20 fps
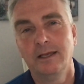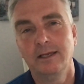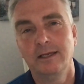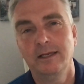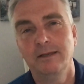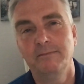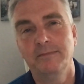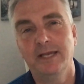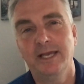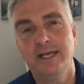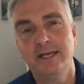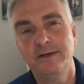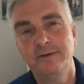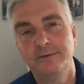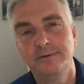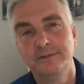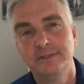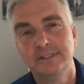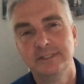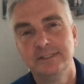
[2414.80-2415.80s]
Amen.
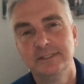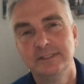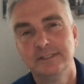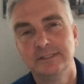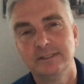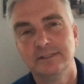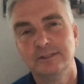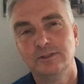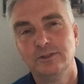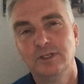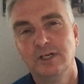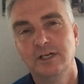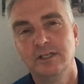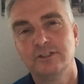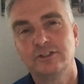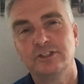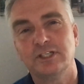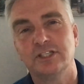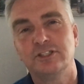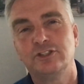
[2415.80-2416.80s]

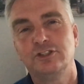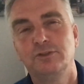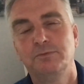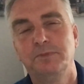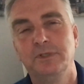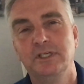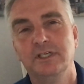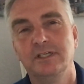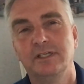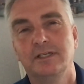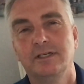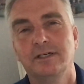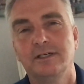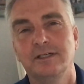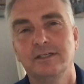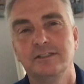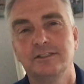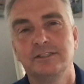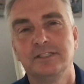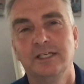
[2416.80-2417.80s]
Trust you've been
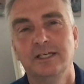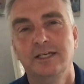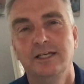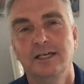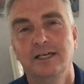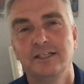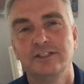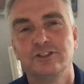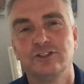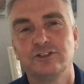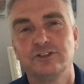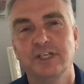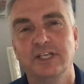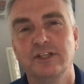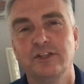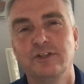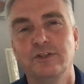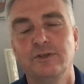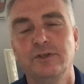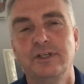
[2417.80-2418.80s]
encouraged and
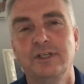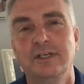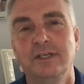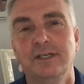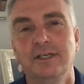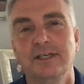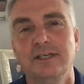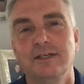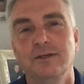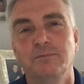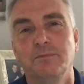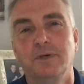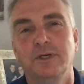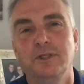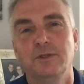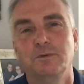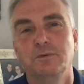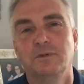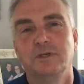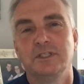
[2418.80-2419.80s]
strengthened by
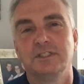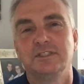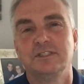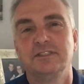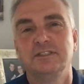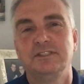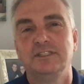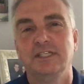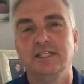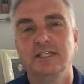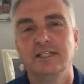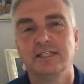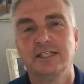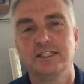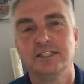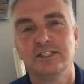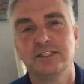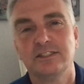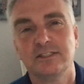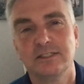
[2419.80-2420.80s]
the word today.
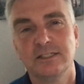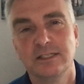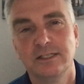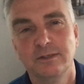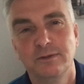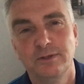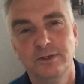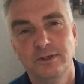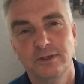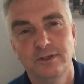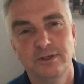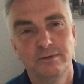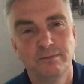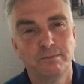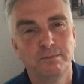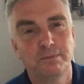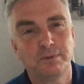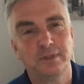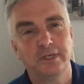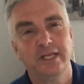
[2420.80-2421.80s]
Let's
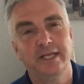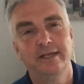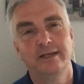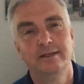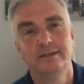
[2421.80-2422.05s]
pray.